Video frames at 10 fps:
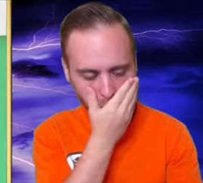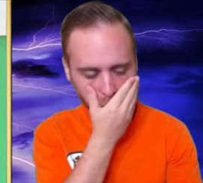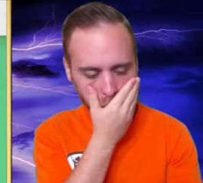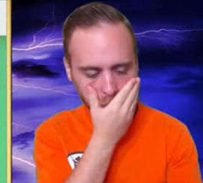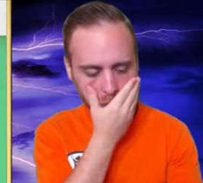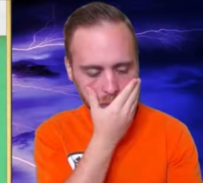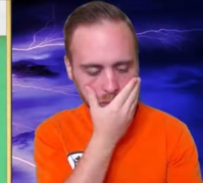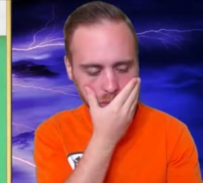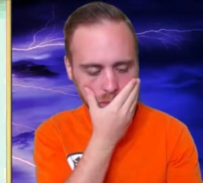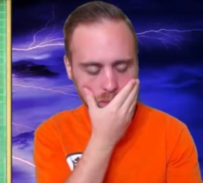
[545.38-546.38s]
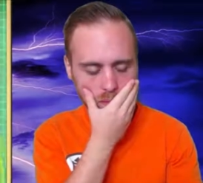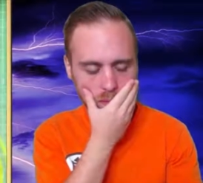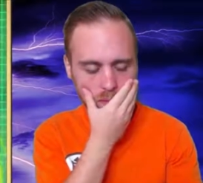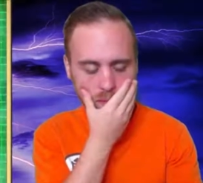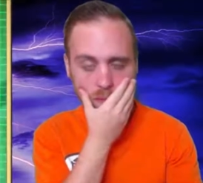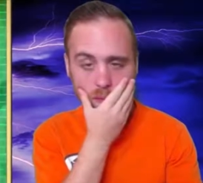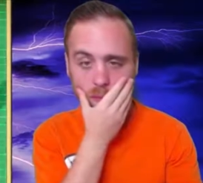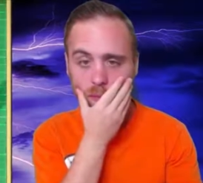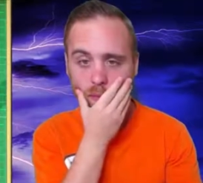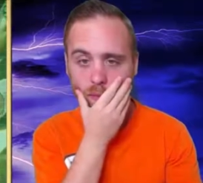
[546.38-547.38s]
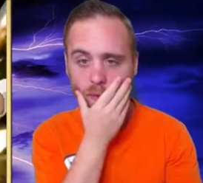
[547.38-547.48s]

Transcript: [no speech]